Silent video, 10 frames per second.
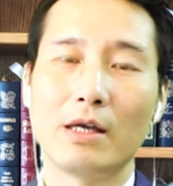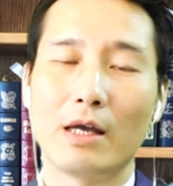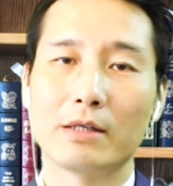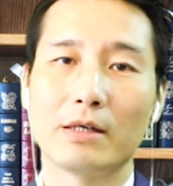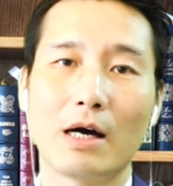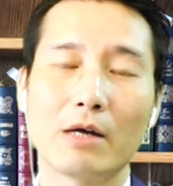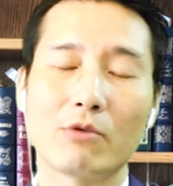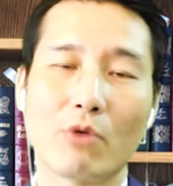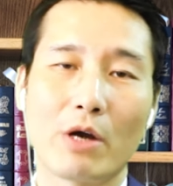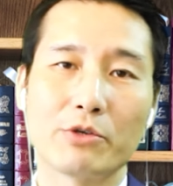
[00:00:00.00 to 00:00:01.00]
and I
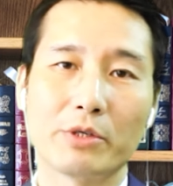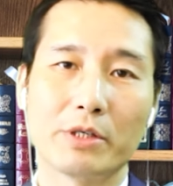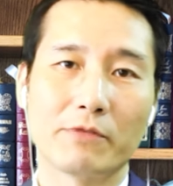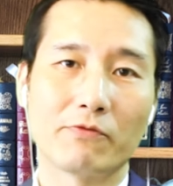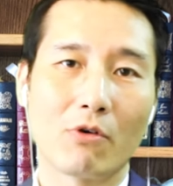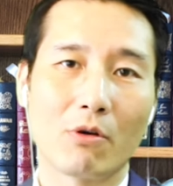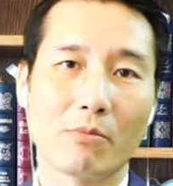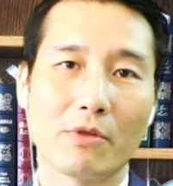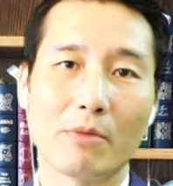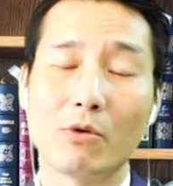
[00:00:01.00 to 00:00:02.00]
graduated
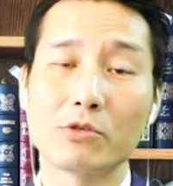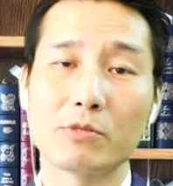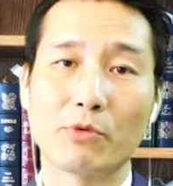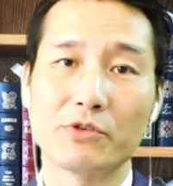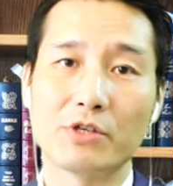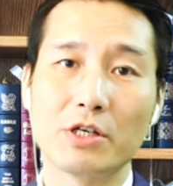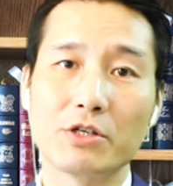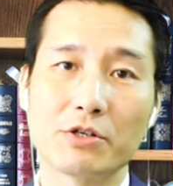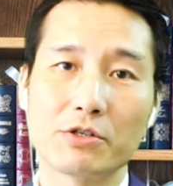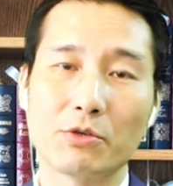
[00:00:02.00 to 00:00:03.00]
from the most
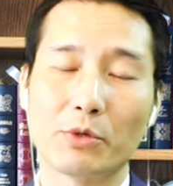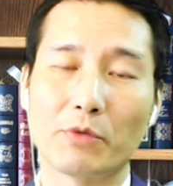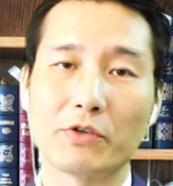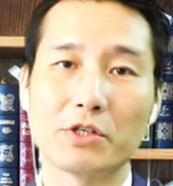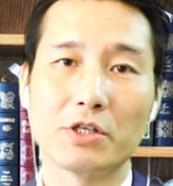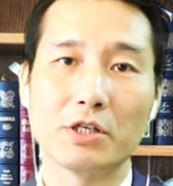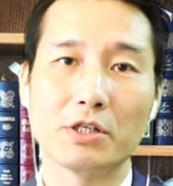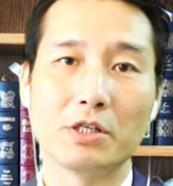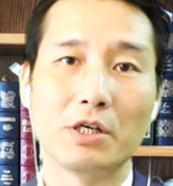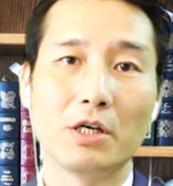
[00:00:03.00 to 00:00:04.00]
prestigious university